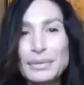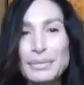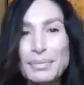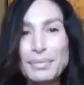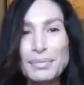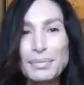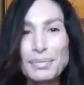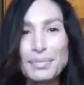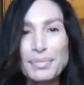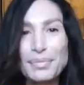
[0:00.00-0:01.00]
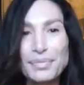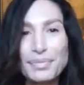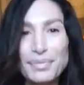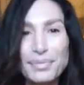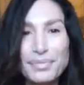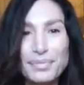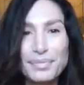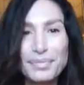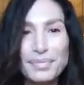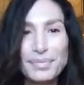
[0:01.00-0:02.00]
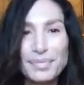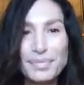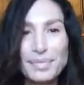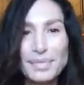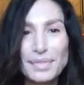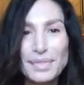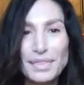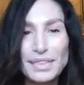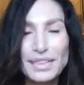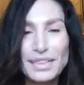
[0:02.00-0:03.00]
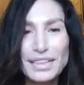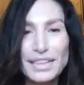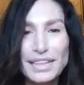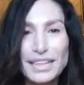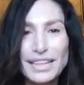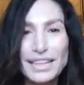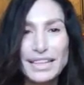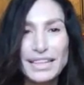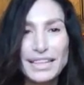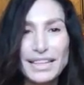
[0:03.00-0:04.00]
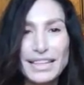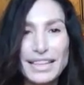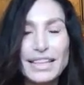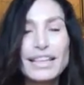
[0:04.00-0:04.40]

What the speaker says: (silent)